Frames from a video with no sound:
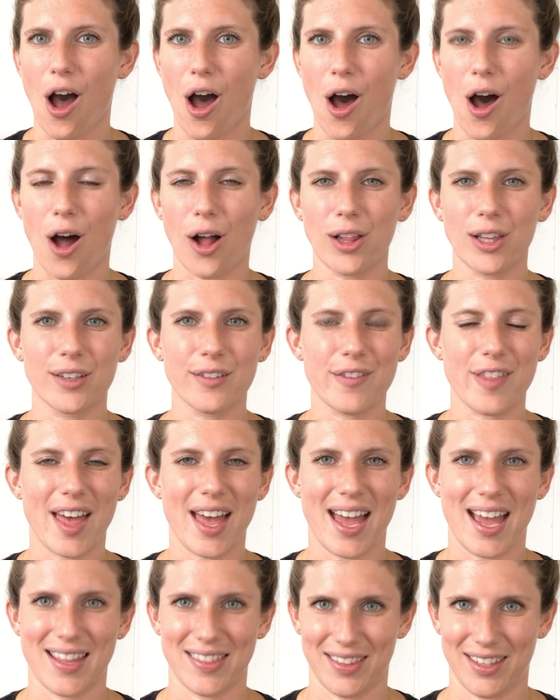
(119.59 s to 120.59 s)
All of
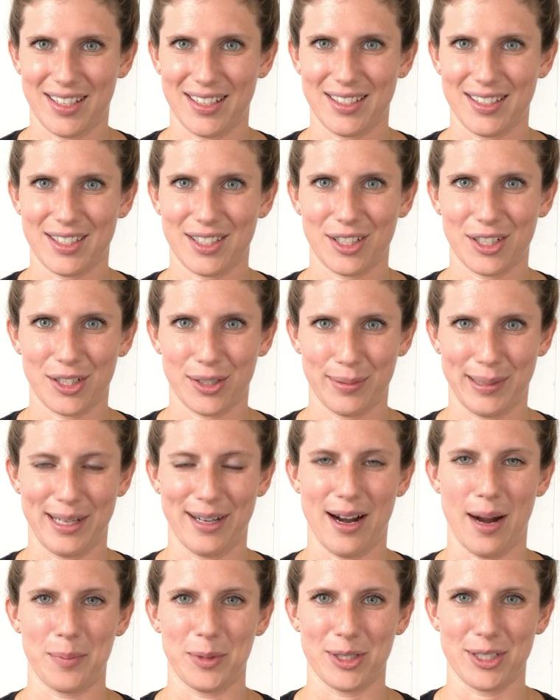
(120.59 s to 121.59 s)
the endless career
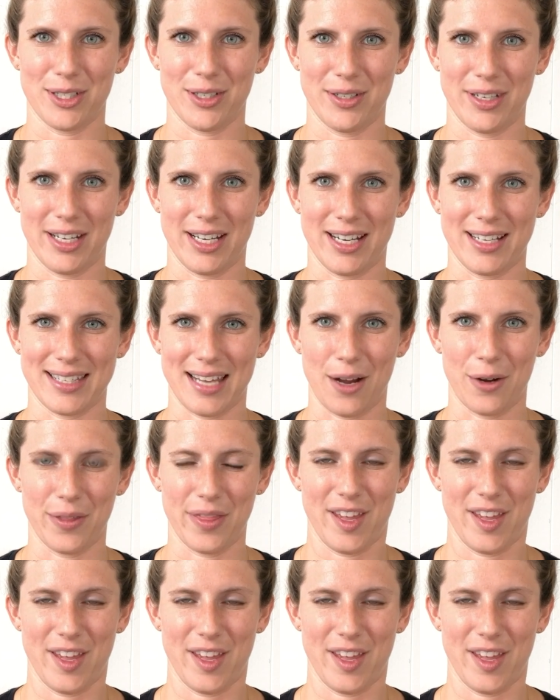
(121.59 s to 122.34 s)
opportunities out